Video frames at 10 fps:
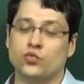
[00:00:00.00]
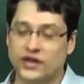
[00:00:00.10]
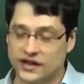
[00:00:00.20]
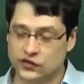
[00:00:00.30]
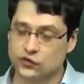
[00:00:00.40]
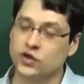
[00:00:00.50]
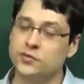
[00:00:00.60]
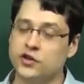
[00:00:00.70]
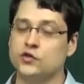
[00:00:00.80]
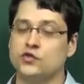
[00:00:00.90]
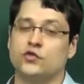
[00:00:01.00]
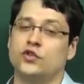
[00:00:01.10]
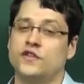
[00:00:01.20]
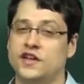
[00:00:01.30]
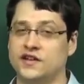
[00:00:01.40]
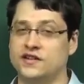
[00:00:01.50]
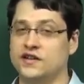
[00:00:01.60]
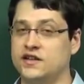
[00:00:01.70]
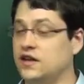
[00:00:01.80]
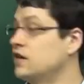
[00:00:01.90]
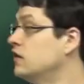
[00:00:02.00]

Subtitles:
extremely useful on the SAT.